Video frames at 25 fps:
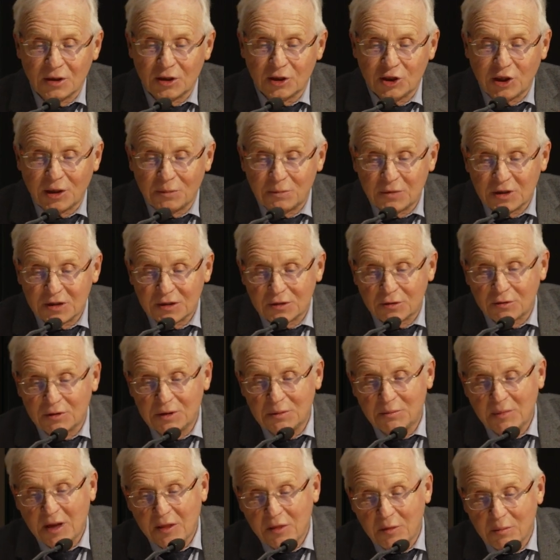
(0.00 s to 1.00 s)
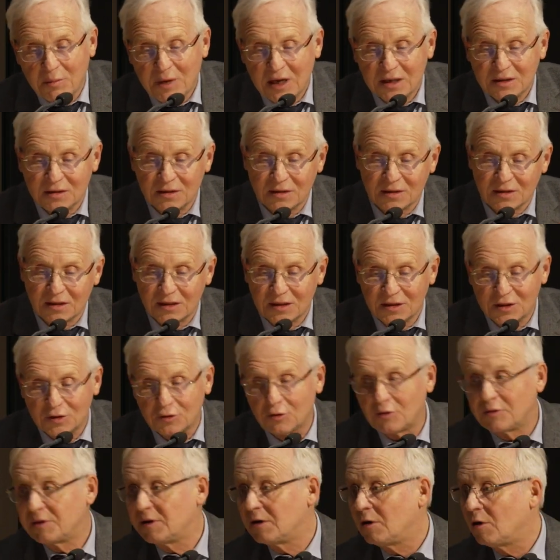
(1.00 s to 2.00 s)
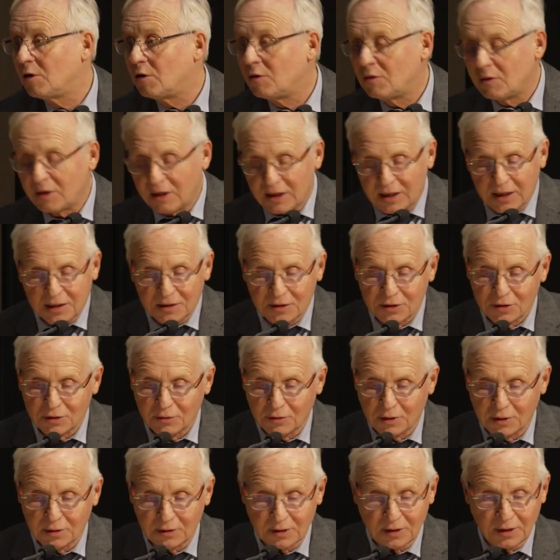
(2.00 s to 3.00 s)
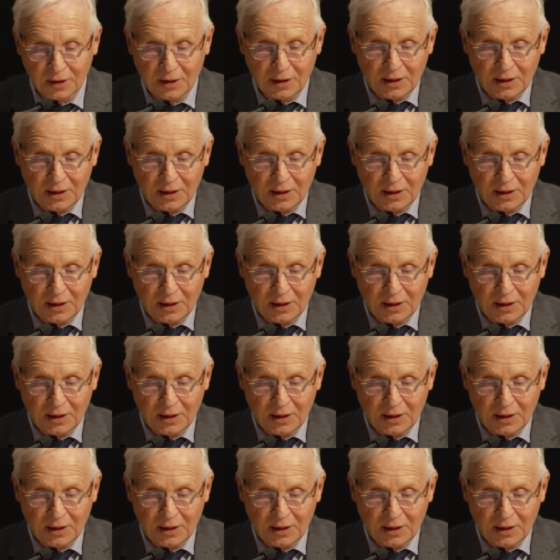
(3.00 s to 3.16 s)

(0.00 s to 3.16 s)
chemistry, mathematics, history, law, and so on.